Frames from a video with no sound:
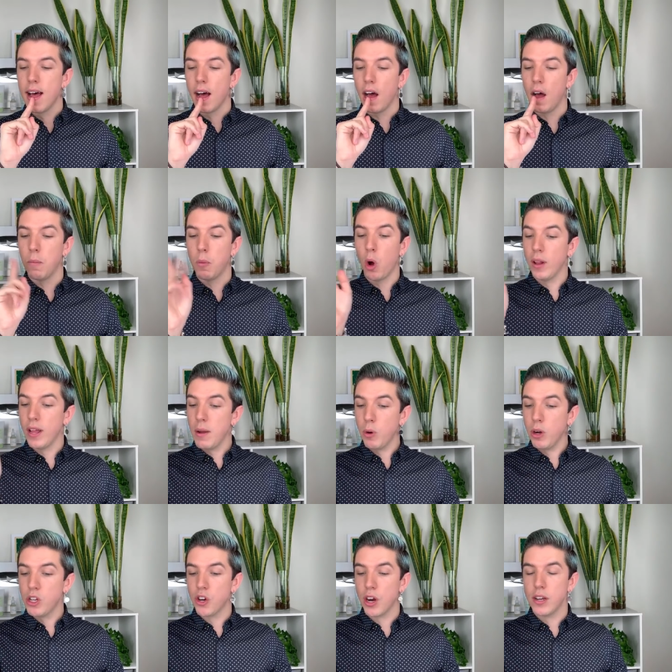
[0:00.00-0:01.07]
Um, Olay
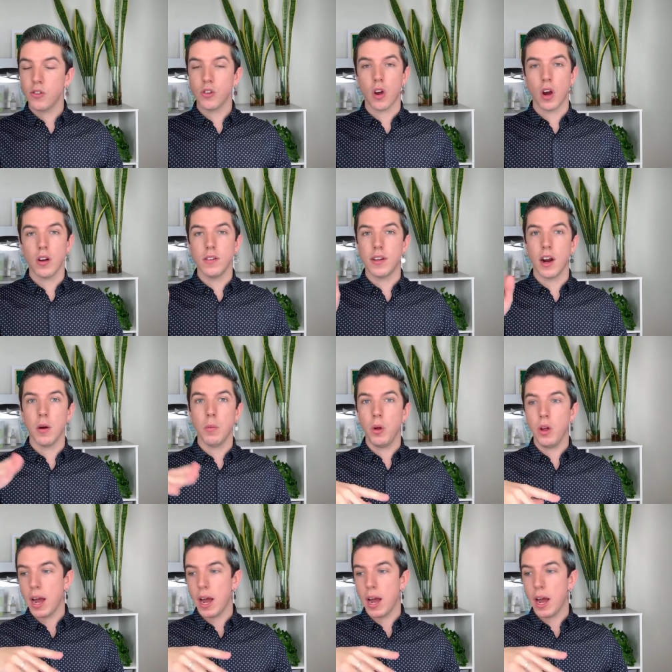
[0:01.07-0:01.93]
moisturizers aren't terrible.